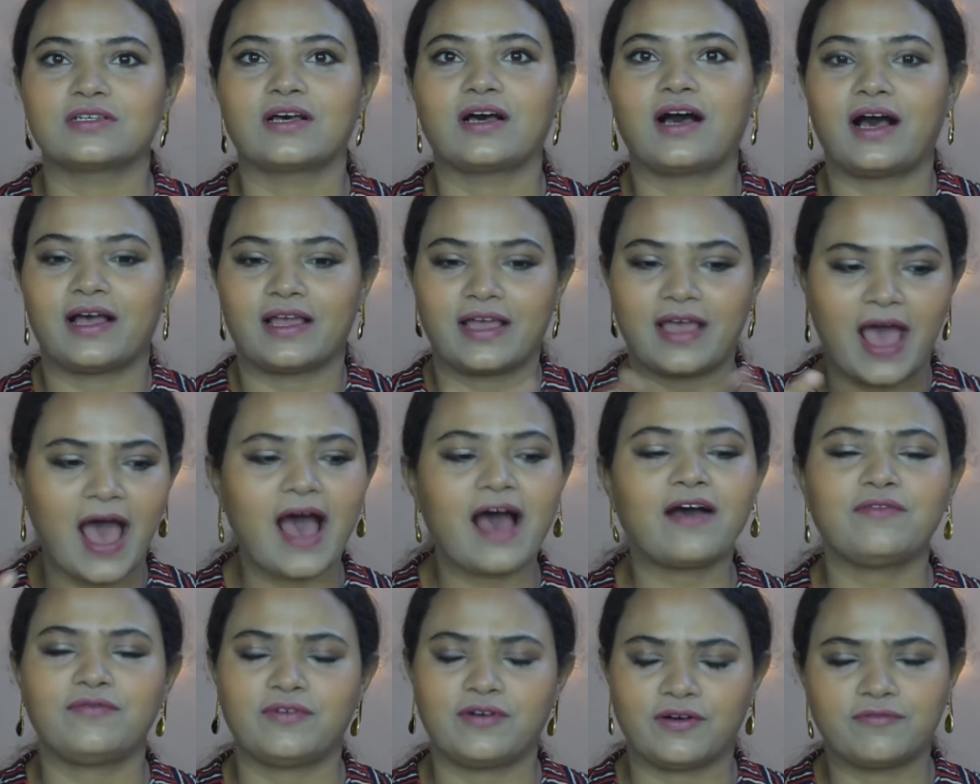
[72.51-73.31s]
I
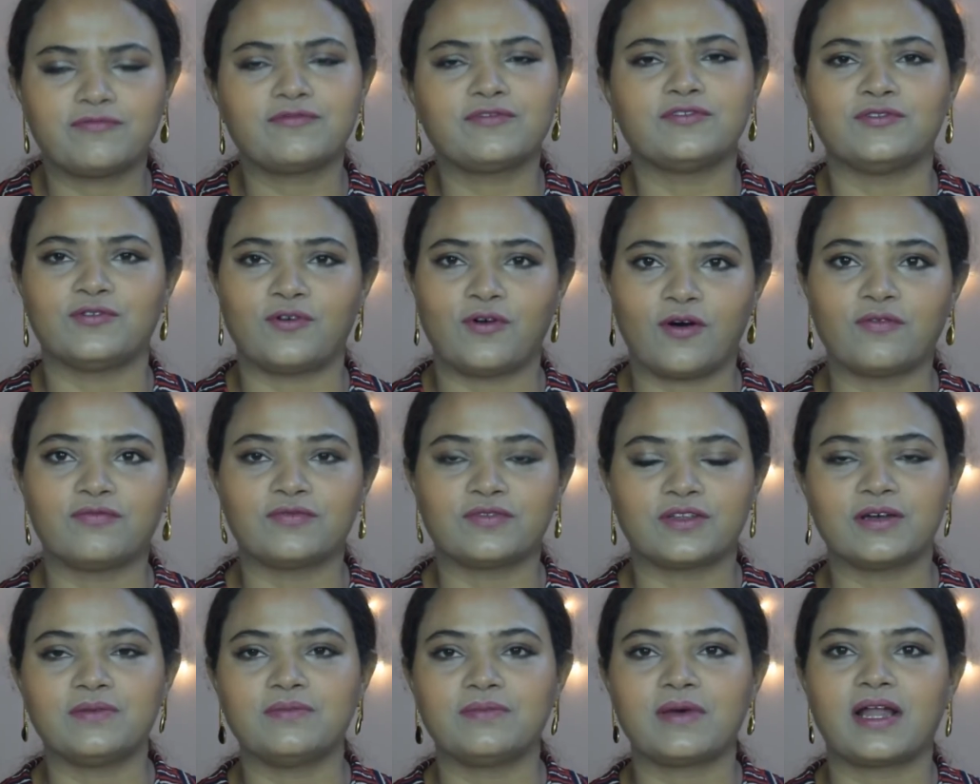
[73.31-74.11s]
have a few of
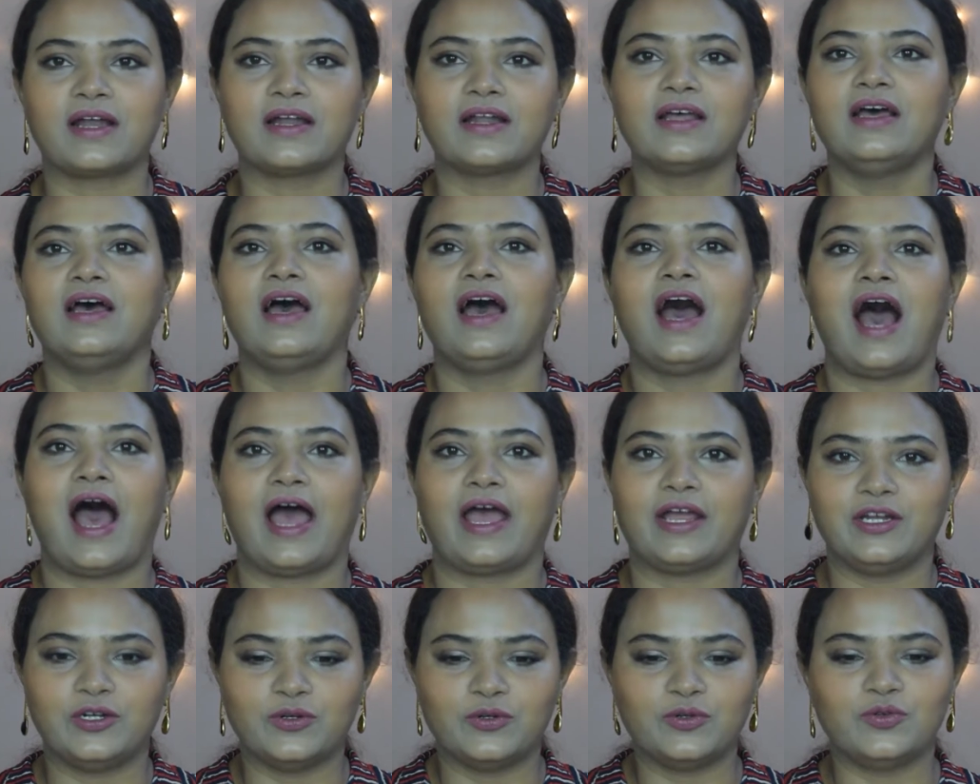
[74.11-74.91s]
them and
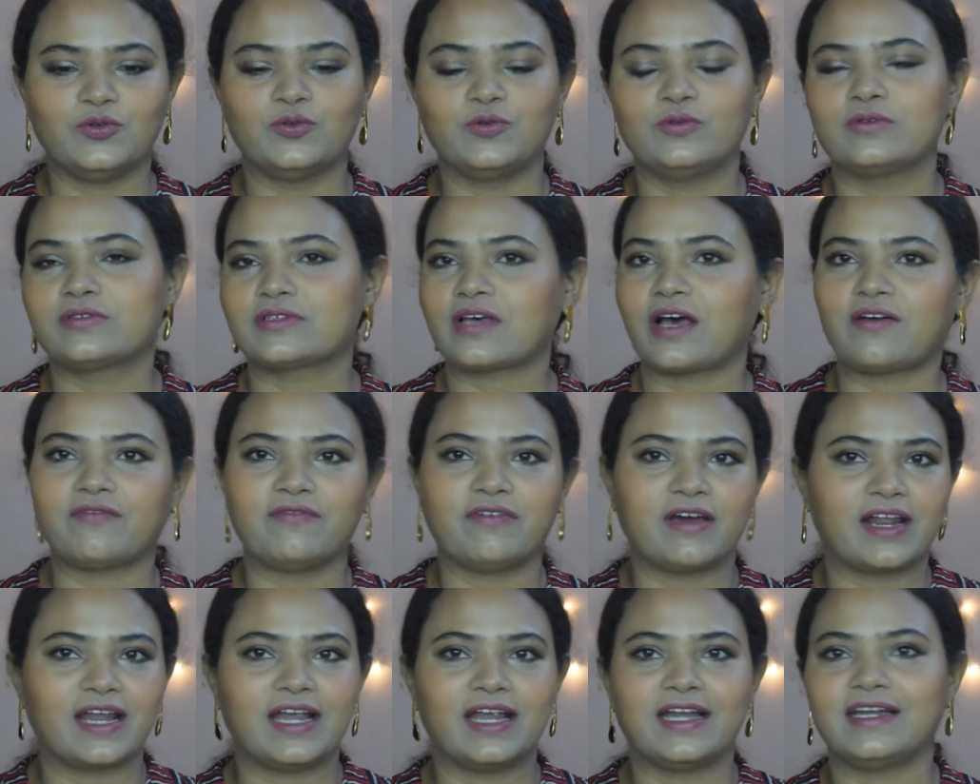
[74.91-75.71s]
I do use a
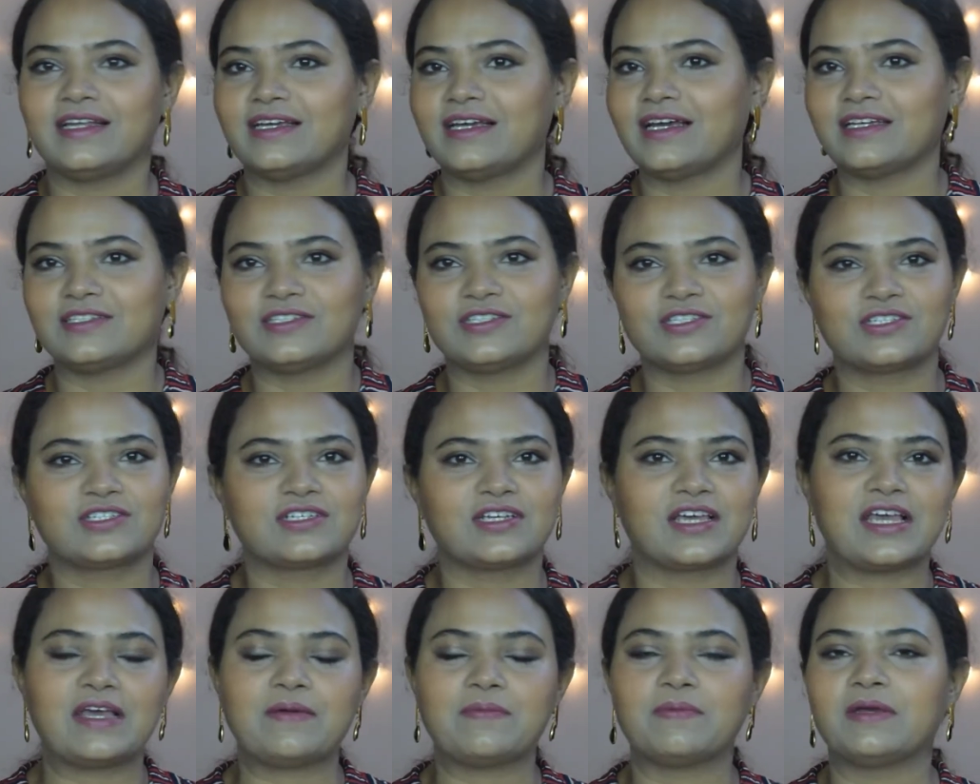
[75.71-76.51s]
variety. I just
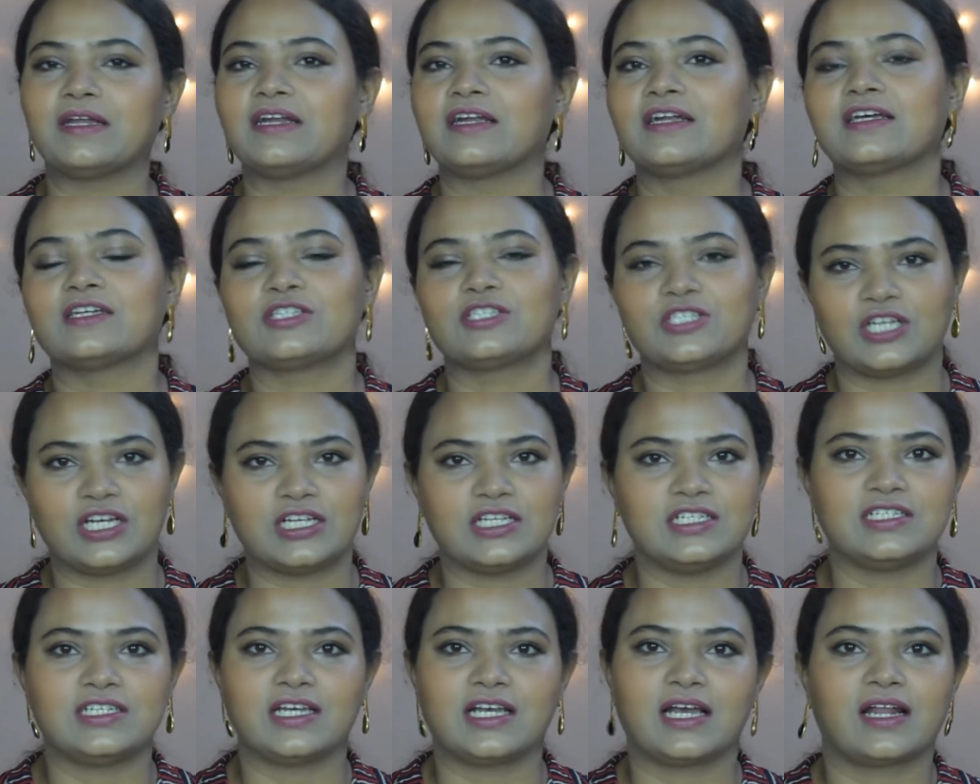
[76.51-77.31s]
keep
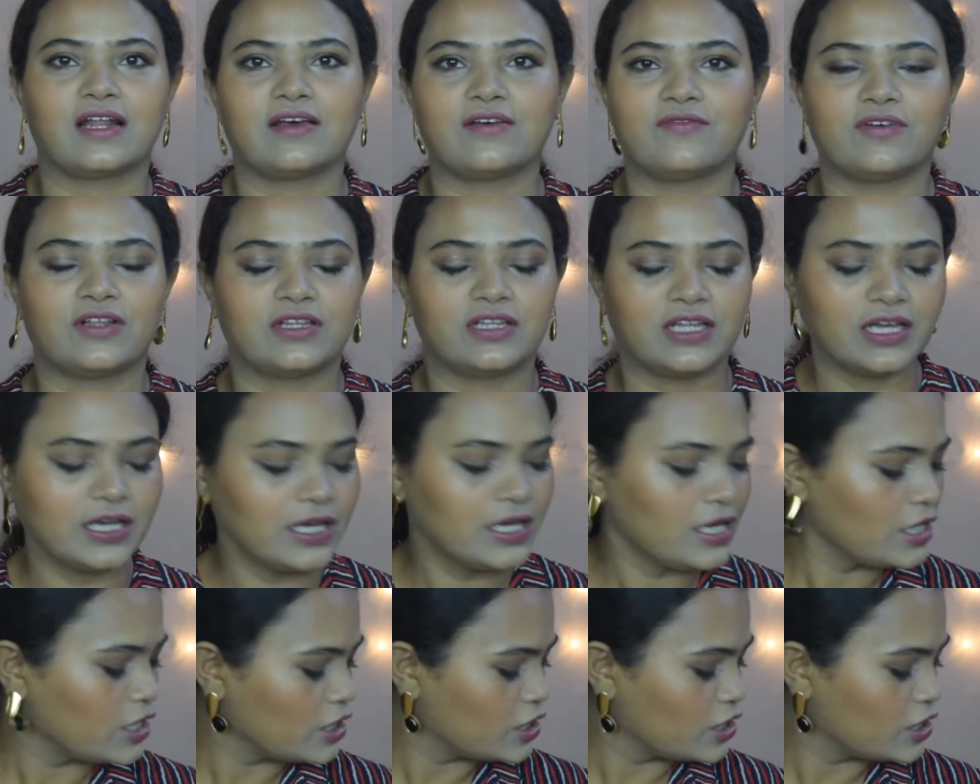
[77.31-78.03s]
interchanging and everything.